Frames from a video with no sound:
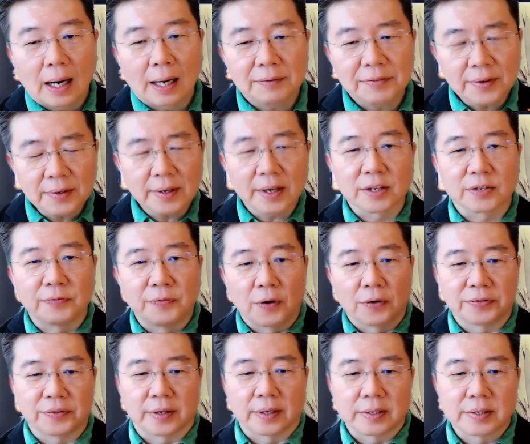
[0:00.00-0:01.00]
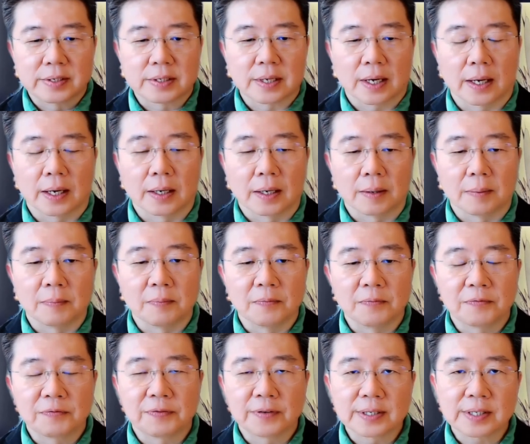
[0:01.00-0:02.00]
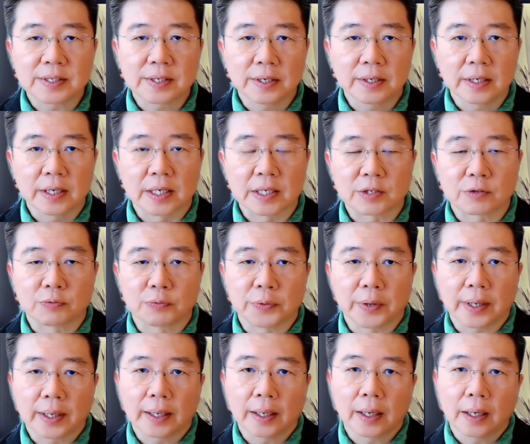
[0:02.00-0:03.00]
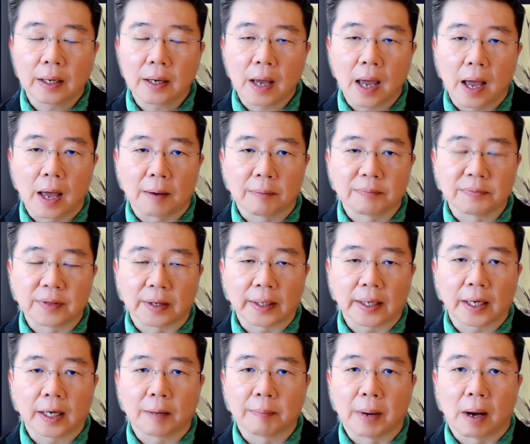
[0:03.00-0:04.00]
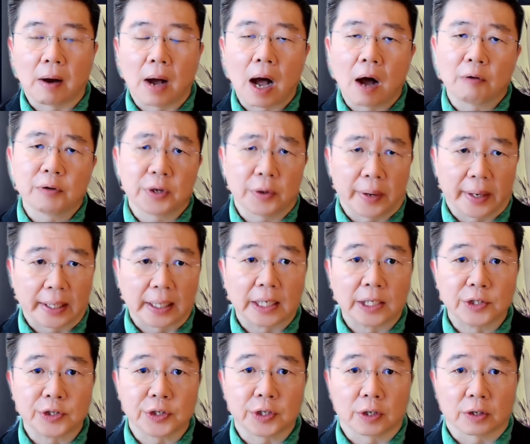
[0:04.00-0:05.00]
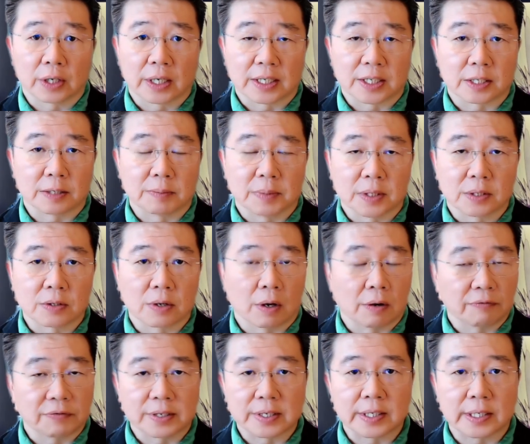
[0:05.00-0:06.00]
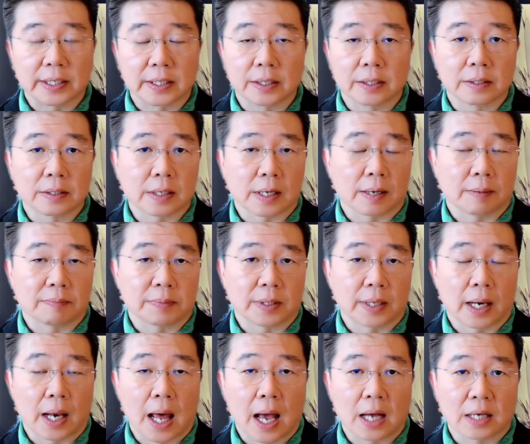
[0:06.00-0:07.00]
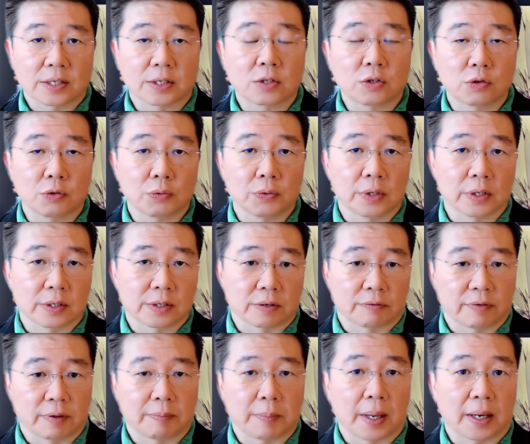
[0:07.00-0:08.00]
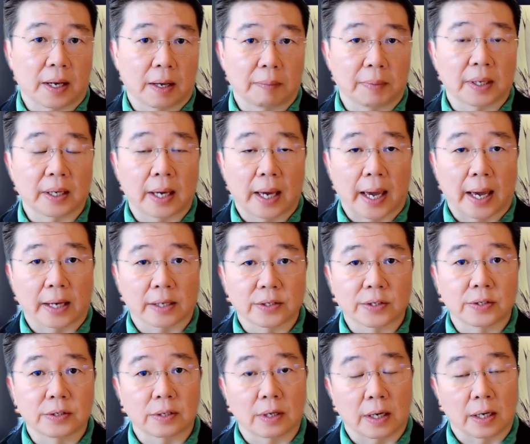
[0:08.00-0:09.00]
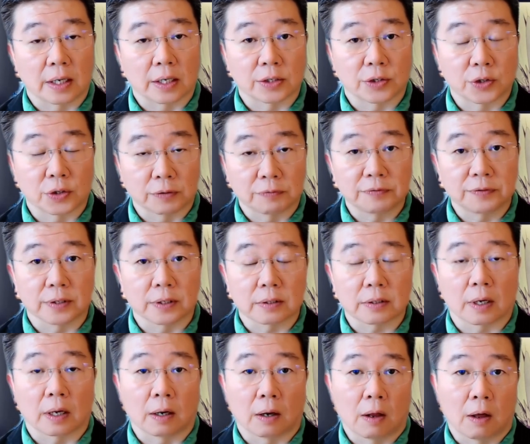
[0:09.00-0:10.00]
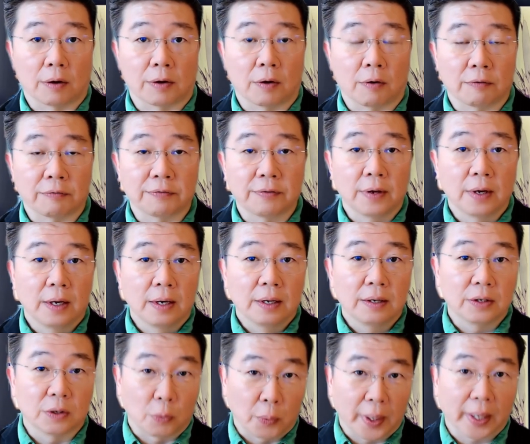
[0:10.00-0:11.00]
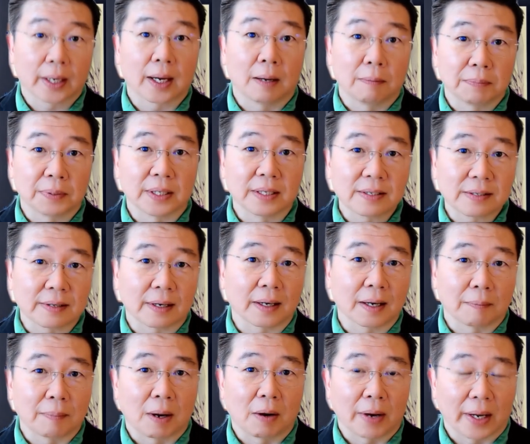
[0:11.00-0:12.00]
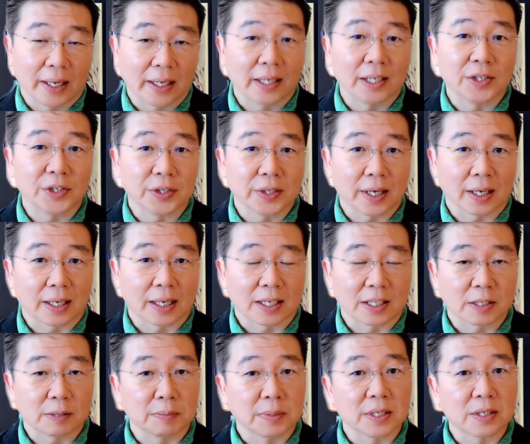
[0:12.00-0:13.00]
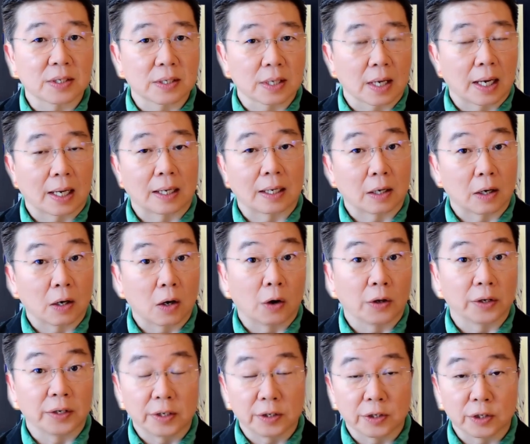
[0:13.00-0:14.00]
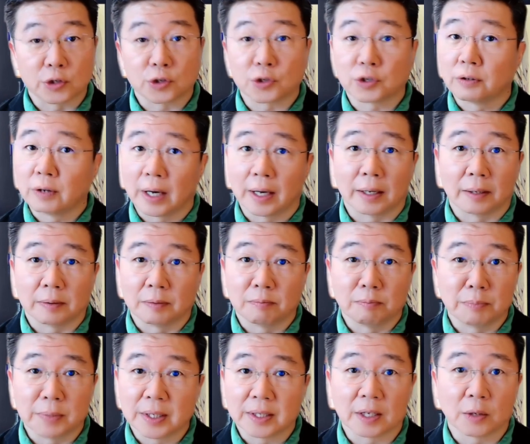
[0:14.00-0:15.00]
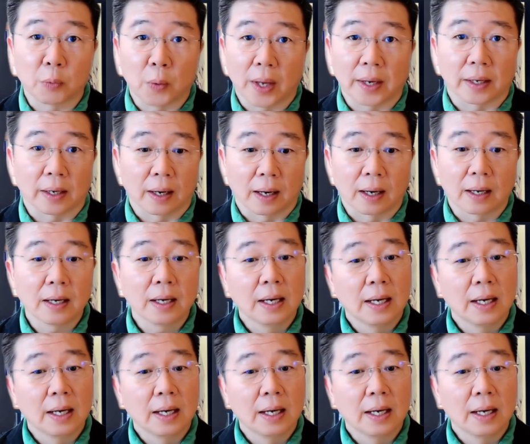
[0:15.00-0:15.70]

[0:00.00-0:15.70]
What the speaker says: I think there's four things. First thing is really thinking about how you're engaging your customers. Obviously, the last 2 years of the pandemic has shifted a lot of the way companies think about engaging their customers on the digital and meeting where they are.